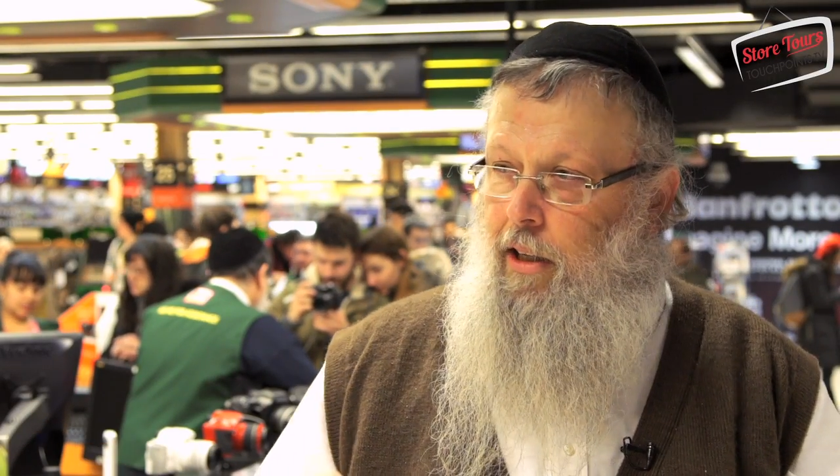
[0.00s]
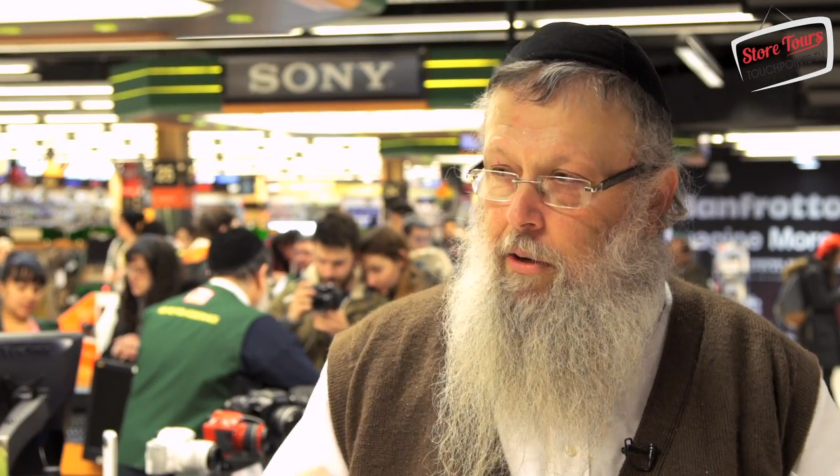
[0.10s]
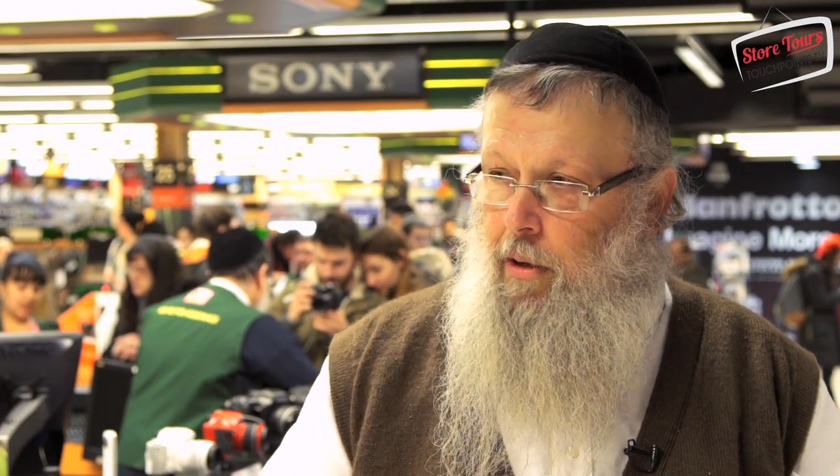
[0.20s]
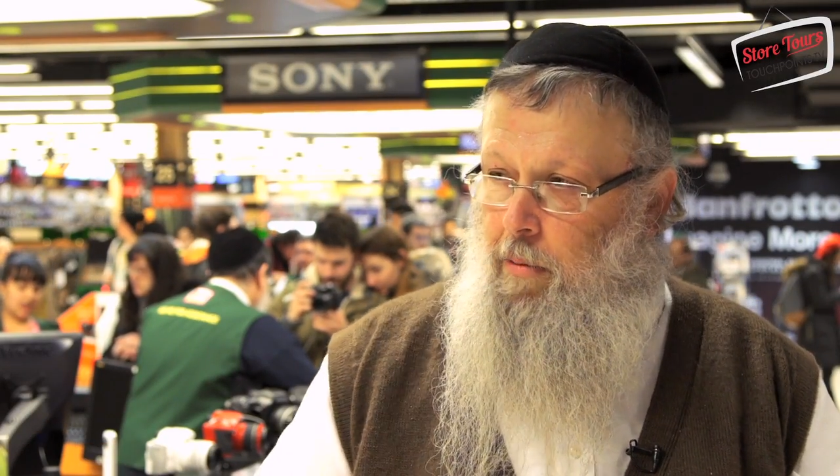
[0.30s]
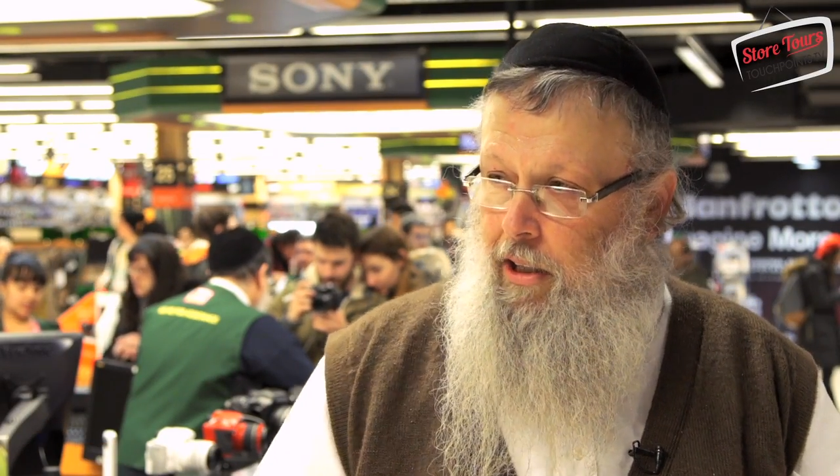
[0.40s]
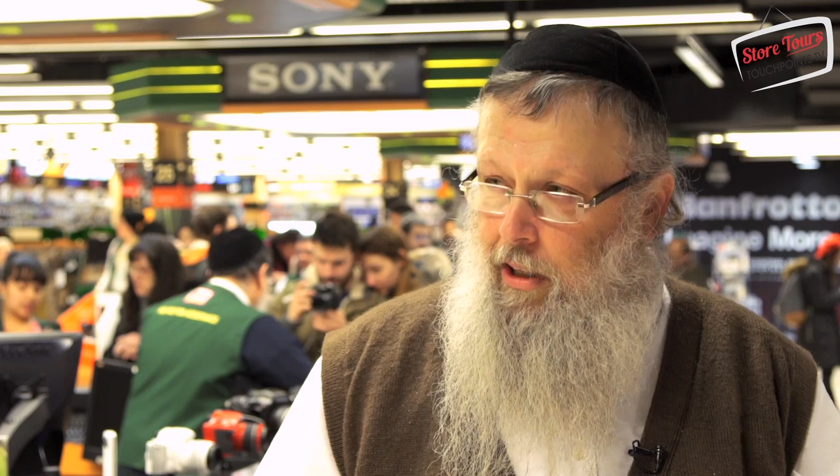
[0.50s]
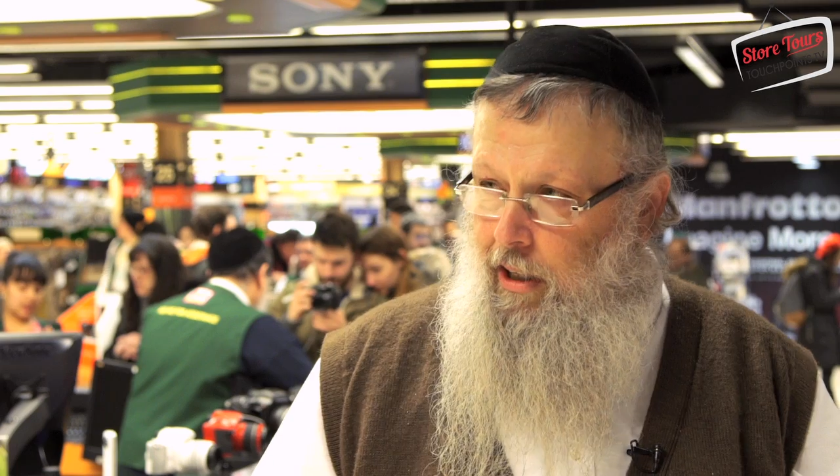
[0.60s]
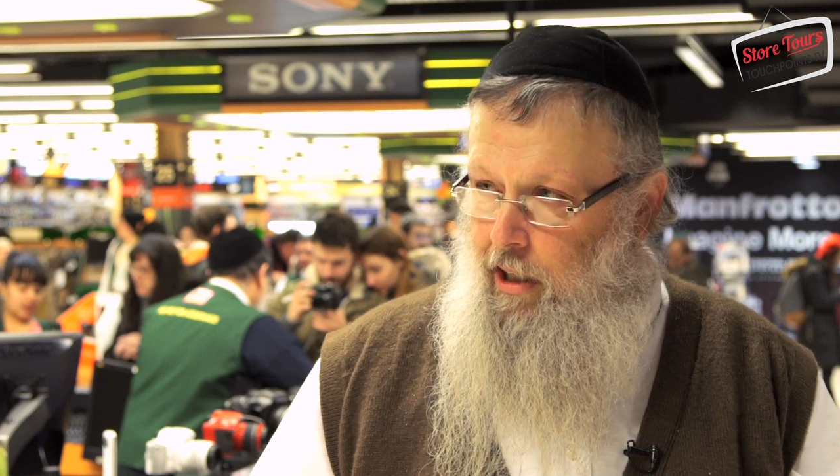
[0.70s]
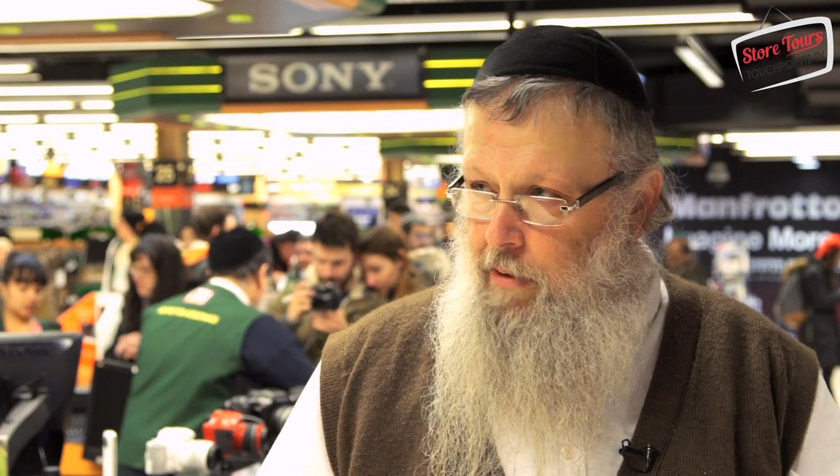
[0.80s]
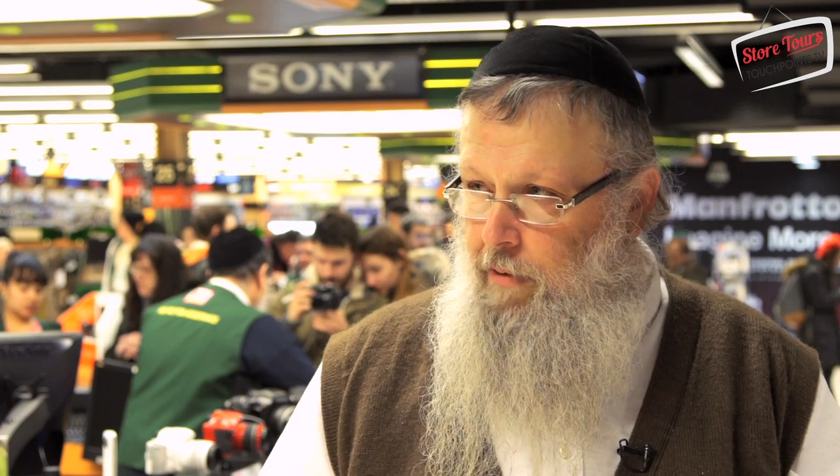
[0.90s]
hearing about the
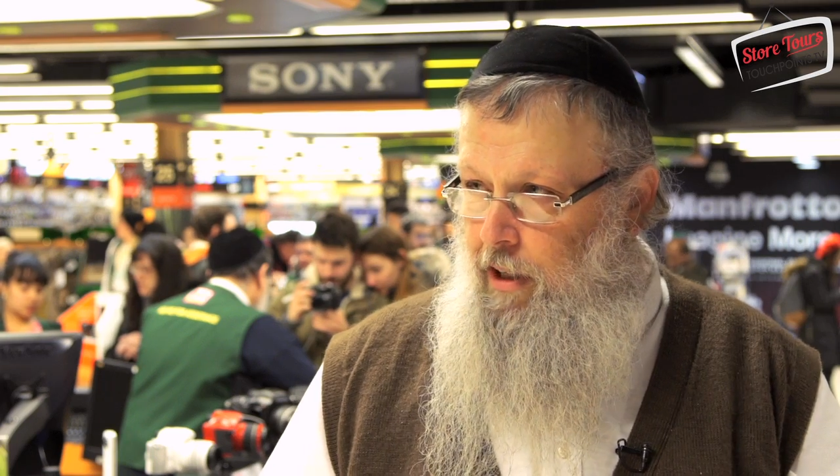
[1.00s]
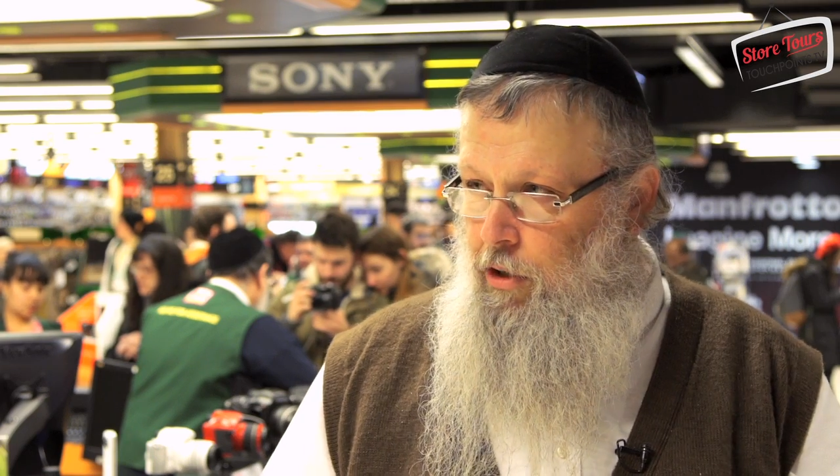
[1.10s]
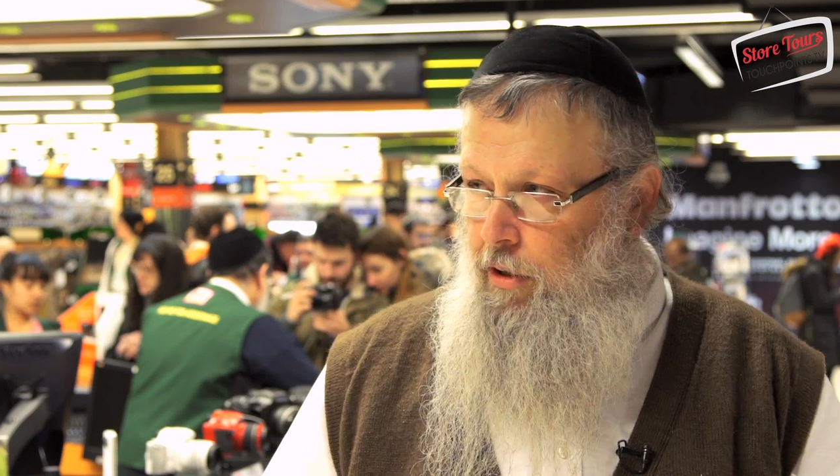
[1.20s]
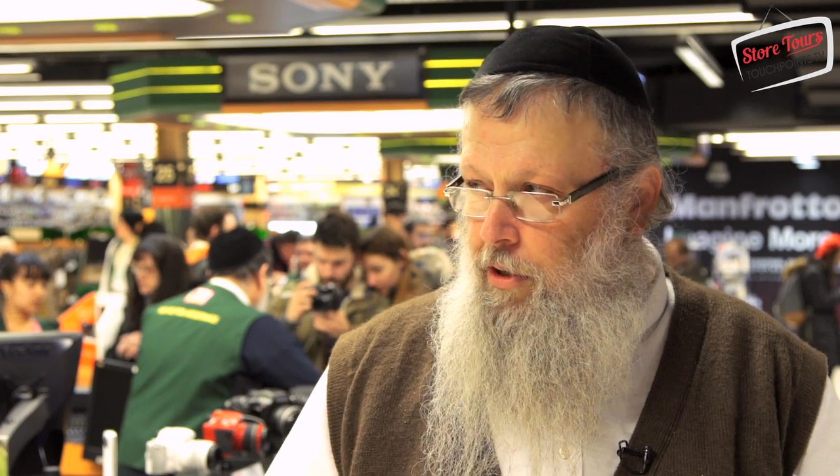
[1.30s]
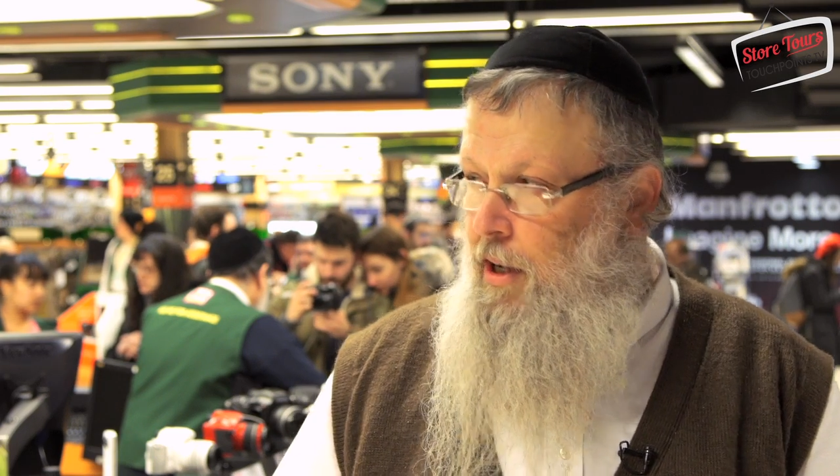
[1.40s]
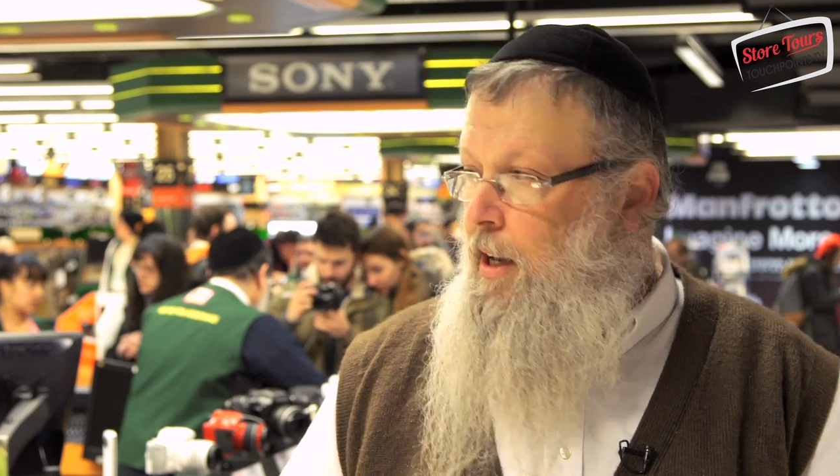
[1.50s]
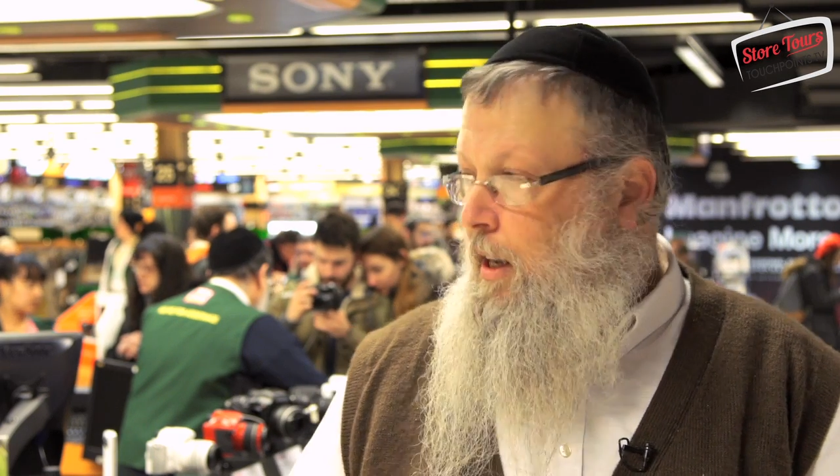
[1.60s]
latest features,